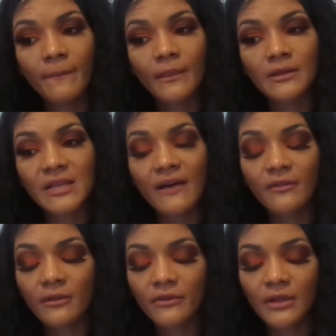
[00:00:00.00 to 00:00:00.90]
Because I have
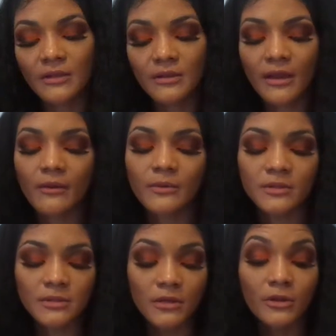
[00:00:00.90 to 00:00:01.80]
another thing that I
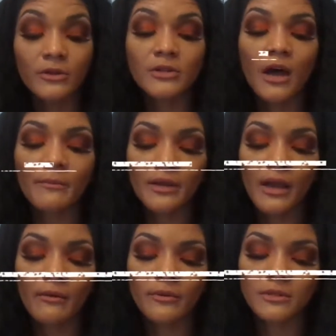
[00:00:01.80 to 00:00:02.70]
want, another topic
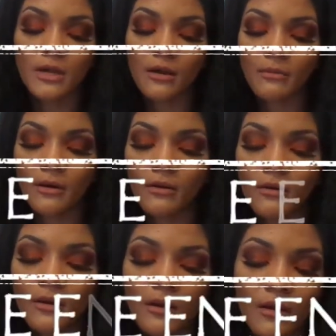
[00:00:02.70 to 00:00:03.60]
I want to talk about.
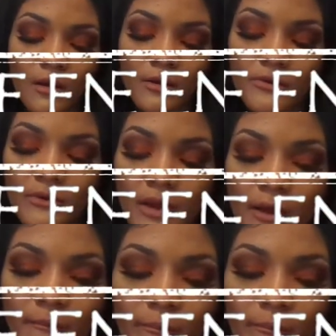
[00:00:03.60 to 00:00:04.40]
So yeah.